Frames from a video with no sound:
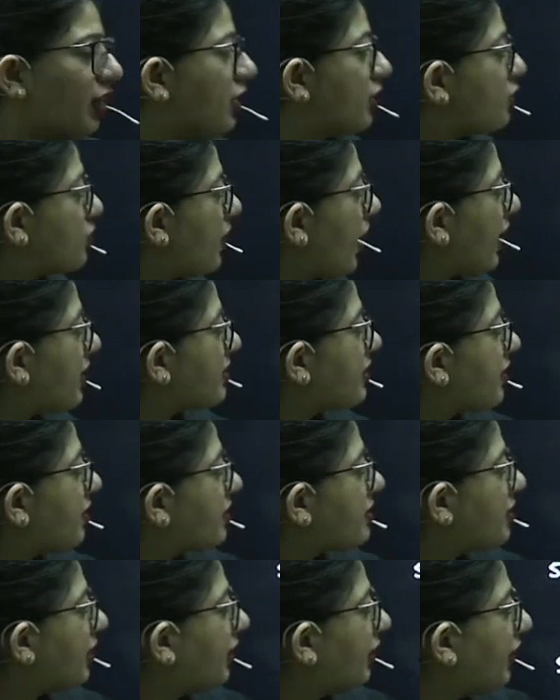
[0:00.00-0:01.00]
so as a
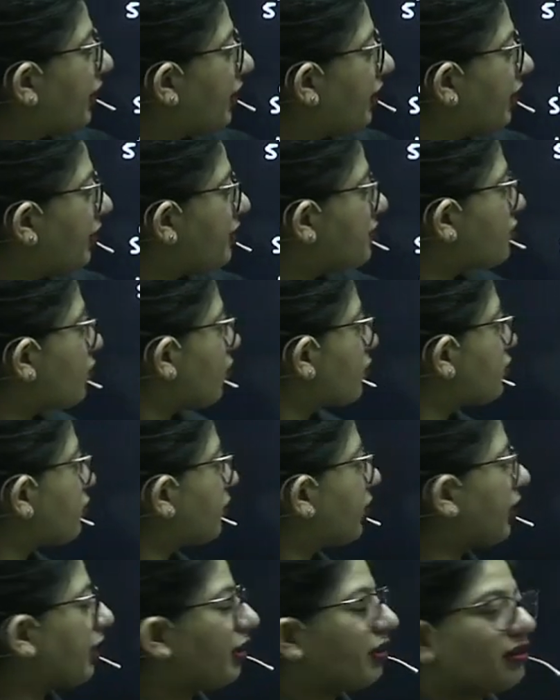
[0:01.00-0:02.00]
result here it is also
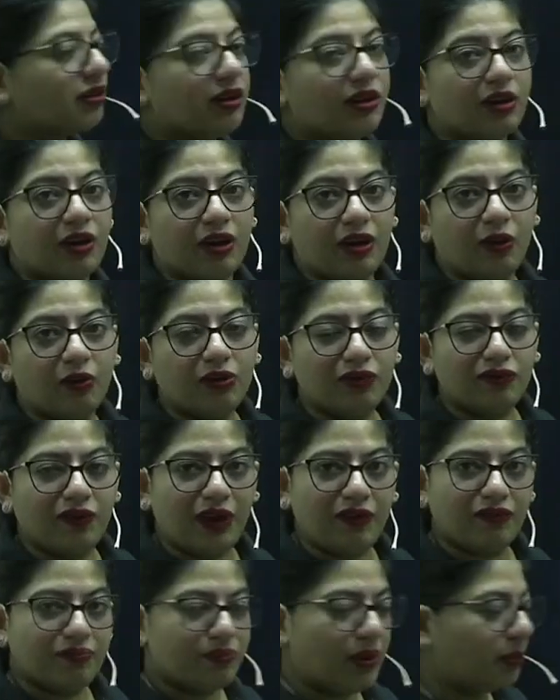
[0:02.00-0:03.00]
taking around
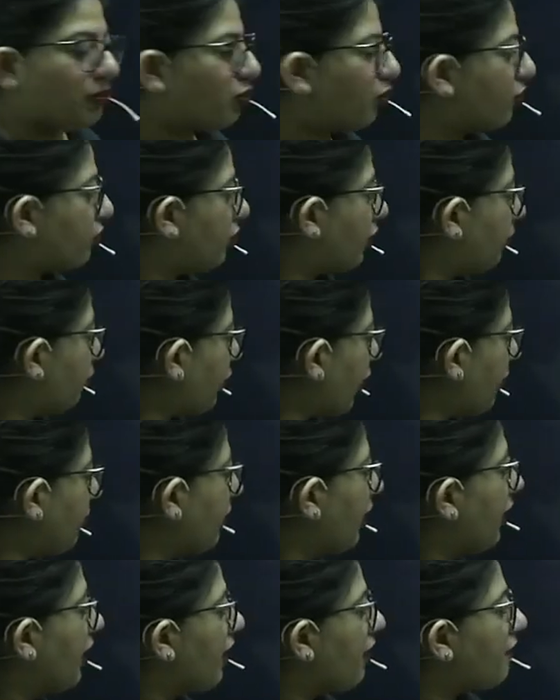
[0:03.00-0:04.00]
5 prime to 3 prime
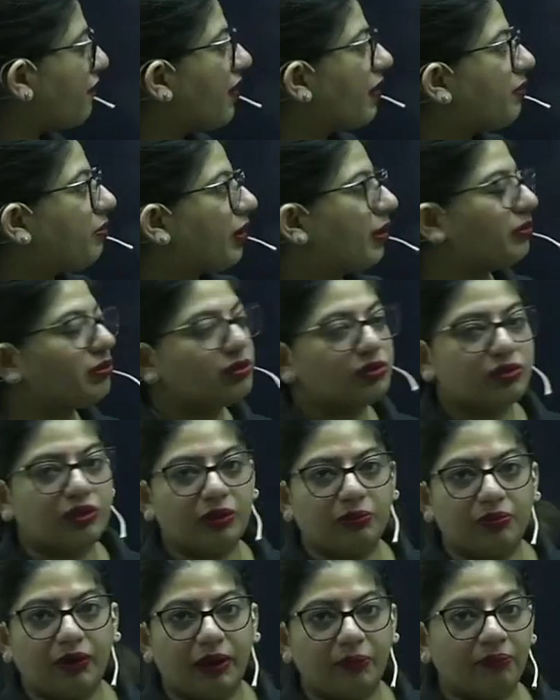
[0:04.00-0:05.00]
5 prime to 3
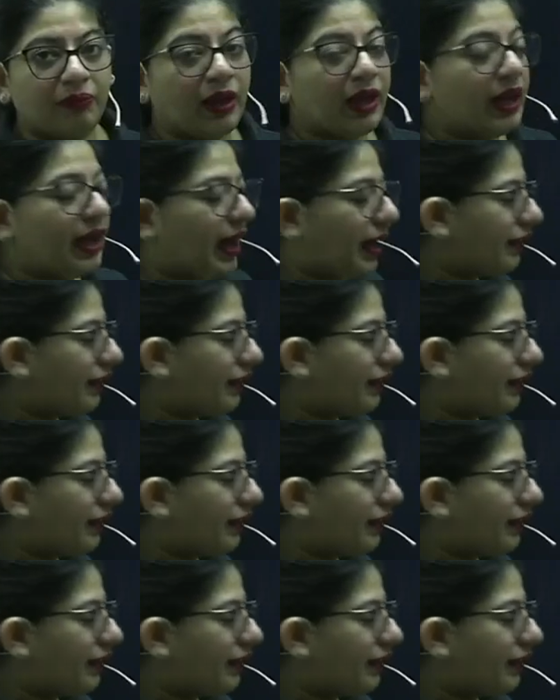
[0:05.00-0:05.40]
prime and